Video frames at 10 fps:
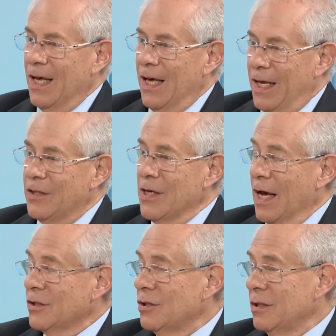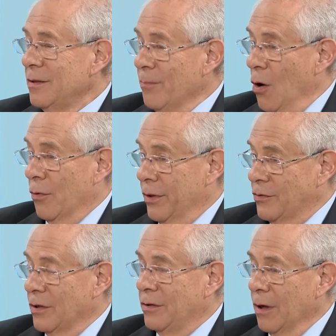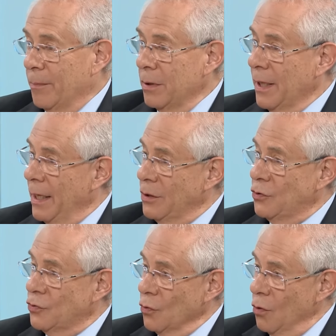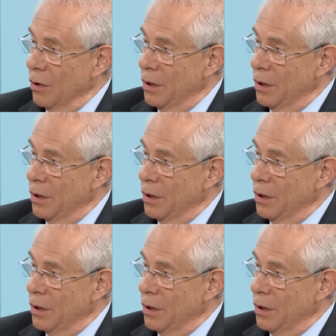It's actually both. It's a double-edged sword.